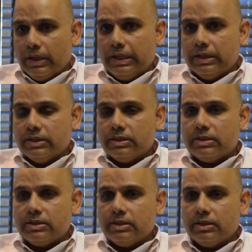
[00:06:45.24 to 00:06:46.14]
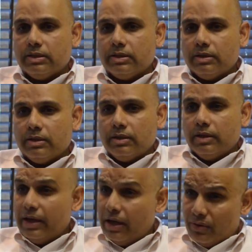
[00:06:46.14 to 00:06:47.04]
is
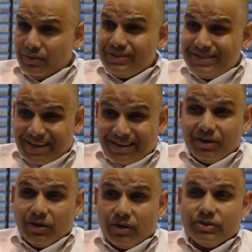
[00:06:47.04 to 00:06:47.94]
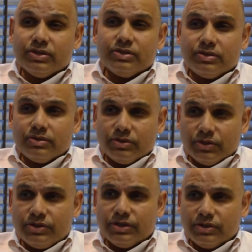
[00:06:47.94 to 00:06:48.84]
now the second largest
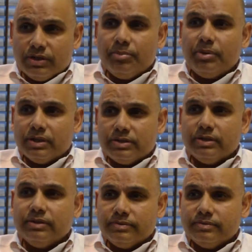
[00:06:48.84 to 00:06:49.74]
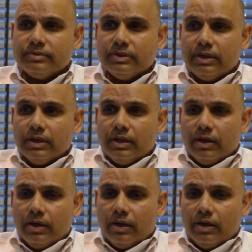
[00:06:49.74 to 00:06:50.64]
search engine in Pakistan.
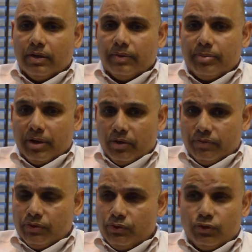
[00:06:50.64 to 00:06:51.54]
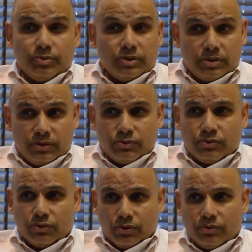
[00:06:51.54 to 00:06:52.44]
The power of YouTube continues
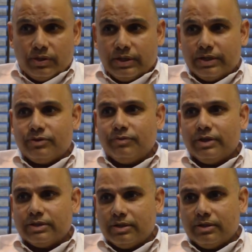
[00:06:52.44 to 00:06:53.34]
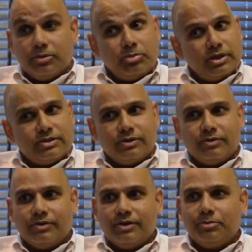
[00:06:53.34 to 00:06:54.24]
to grow, and that's reflected in the pricing
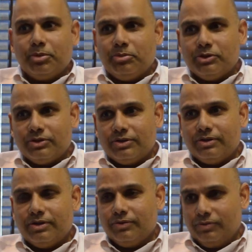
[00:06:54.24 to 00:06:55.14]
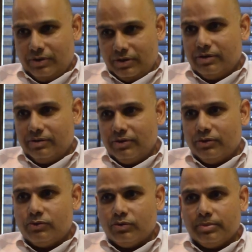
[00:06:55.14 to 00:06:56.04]
of their publisher, their
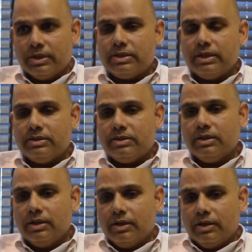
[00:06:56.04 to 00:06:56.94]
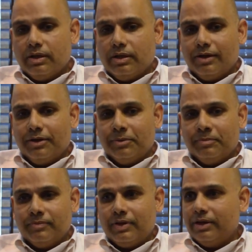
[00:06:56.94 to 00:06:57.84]
YouTube mastheads.
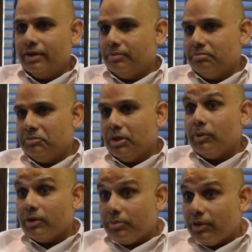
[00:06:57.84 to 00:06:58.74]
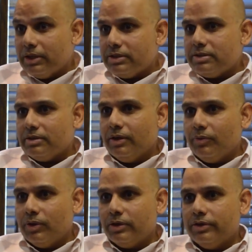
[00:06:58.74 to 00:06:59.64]
They doubled the price
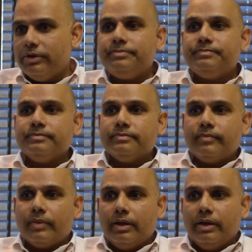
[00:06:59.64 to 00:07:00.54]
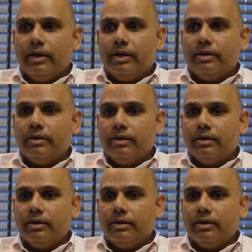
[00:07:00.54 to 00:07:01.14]
in 1 year, in